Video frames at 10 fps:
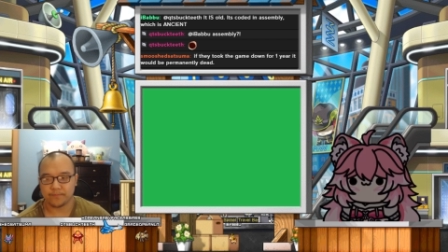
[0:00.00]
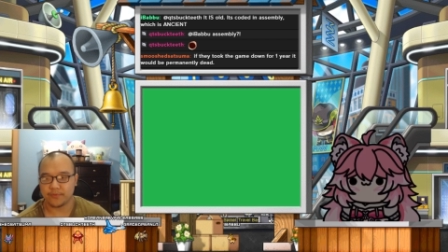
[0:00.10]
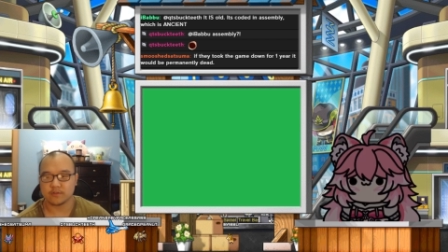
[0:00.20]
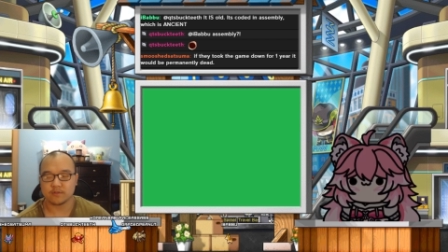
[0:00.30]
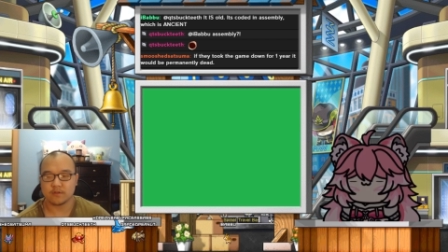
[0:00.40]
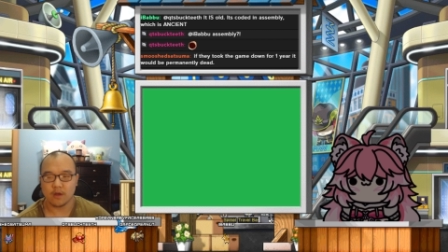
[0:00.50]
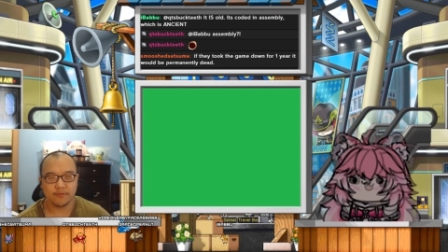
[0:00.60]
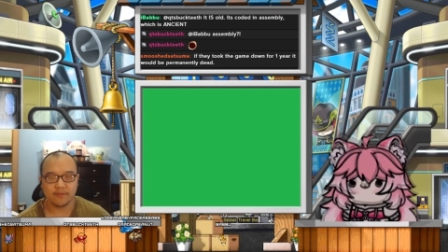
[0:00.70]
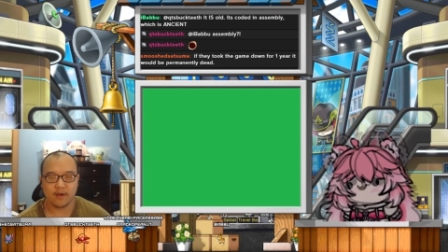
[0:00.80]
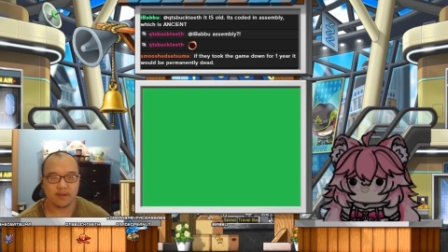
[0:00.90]
There's no
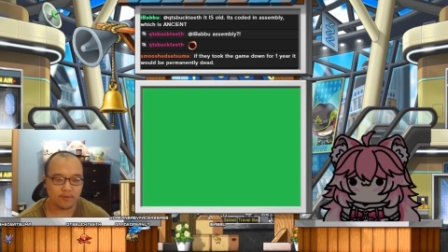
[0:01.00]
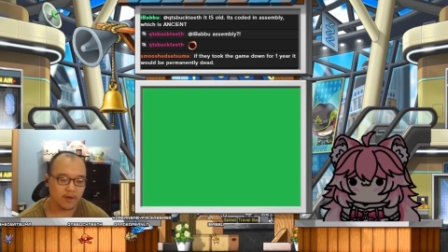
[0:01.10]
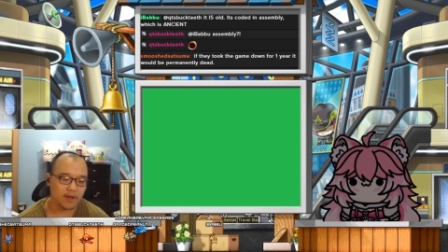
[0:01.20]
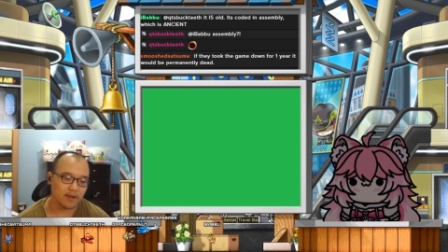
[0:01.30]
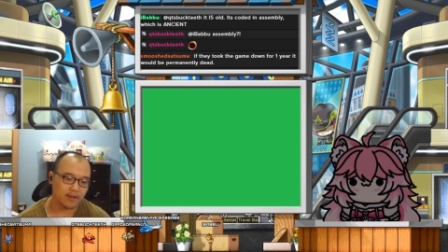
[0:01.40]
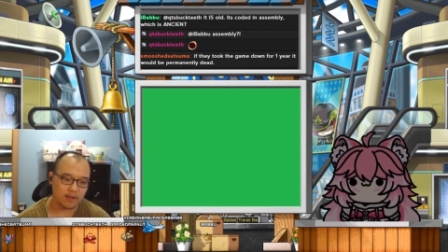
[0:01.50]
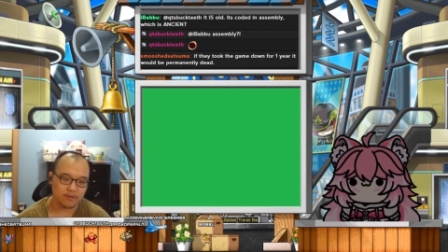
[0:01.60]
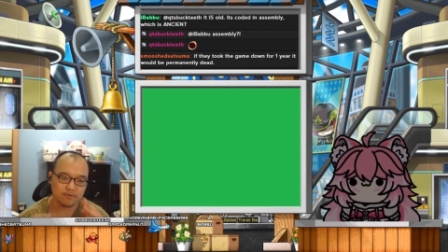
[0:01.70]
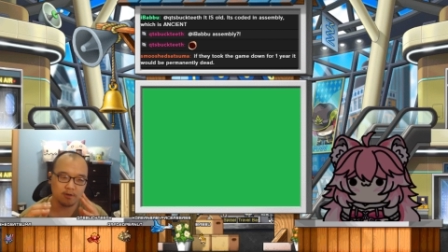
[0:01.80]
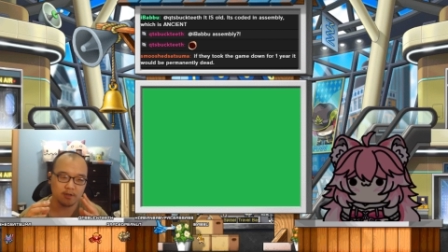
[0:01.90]
fucking way that
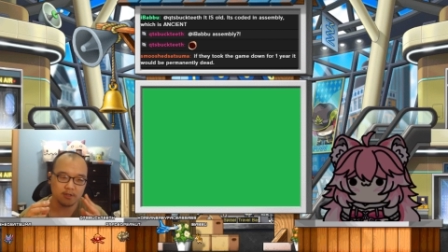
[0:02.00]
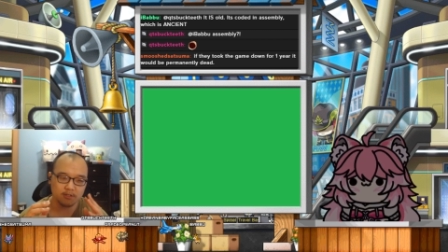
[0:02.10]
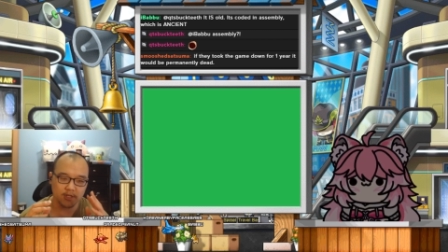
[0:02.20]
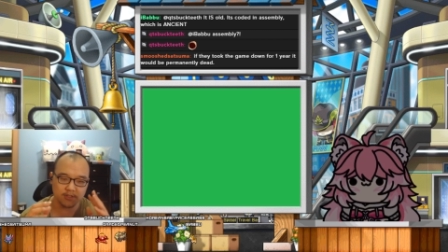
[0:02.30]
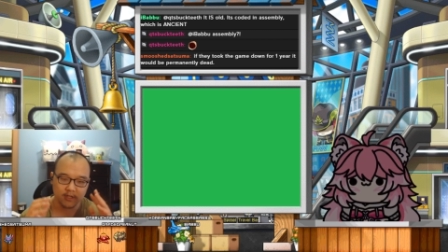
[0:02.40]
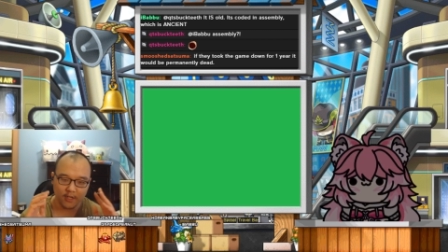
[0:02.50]
you couldn't just